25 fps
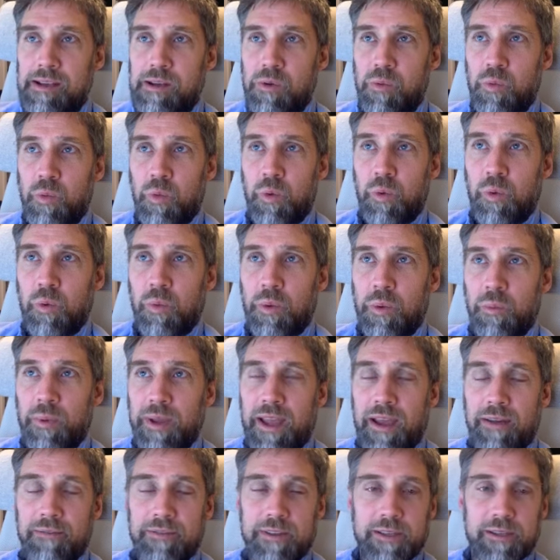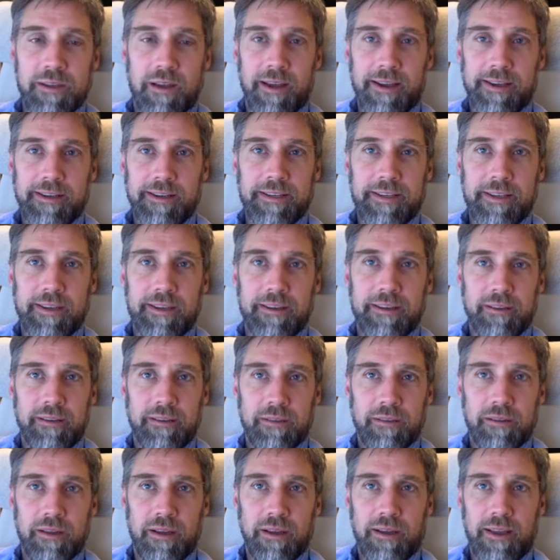we have this idea,
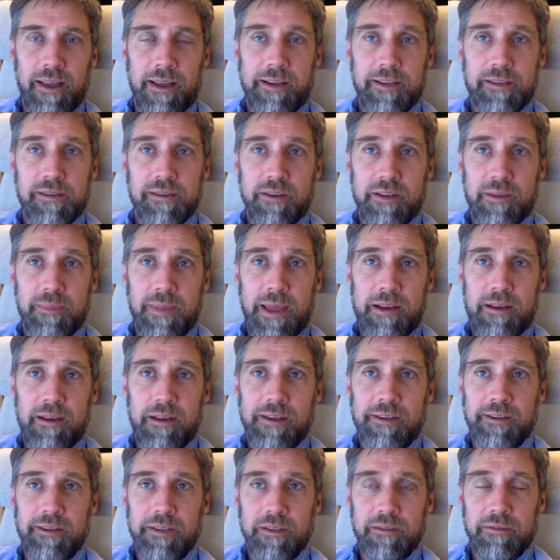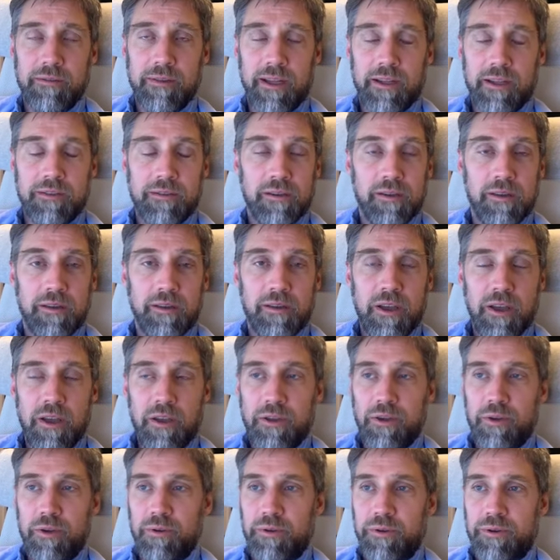and it's not a bad idea, that
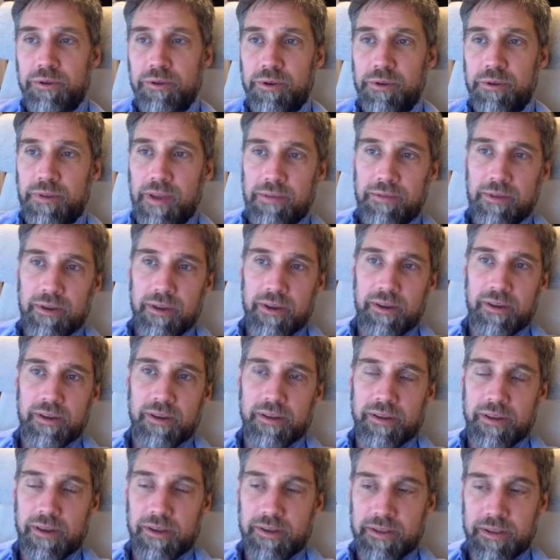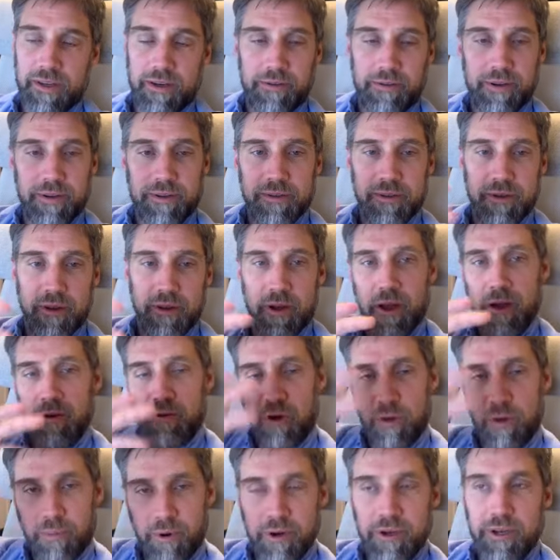you sort of have a series, a
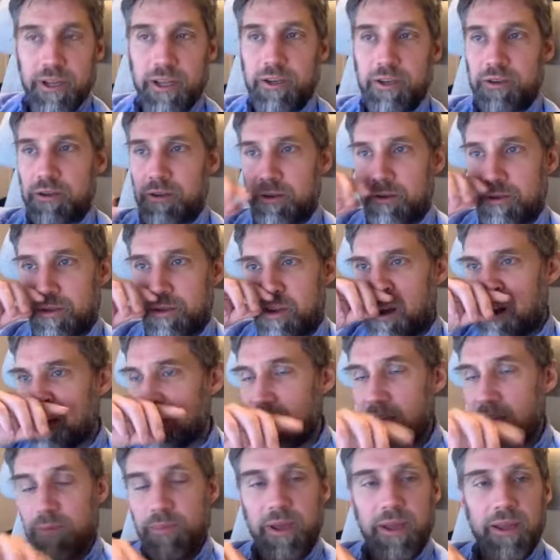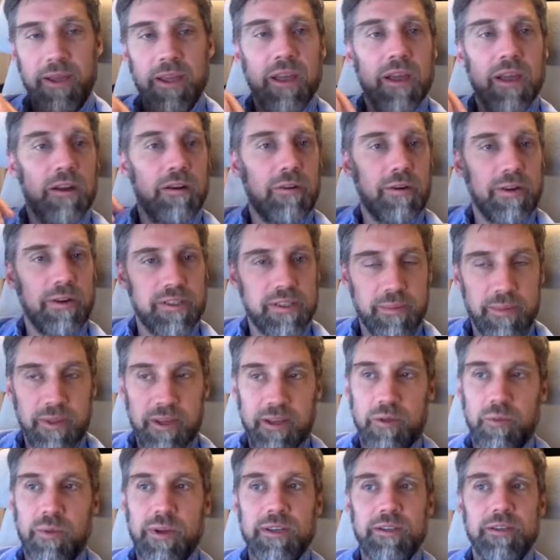crop rotation. You start out by growing something
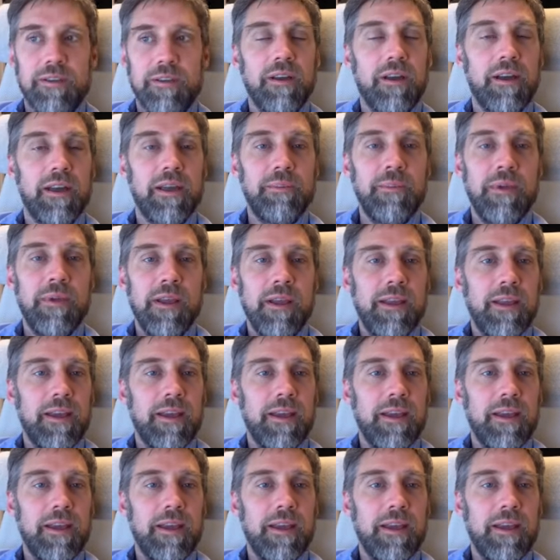in the wintertime.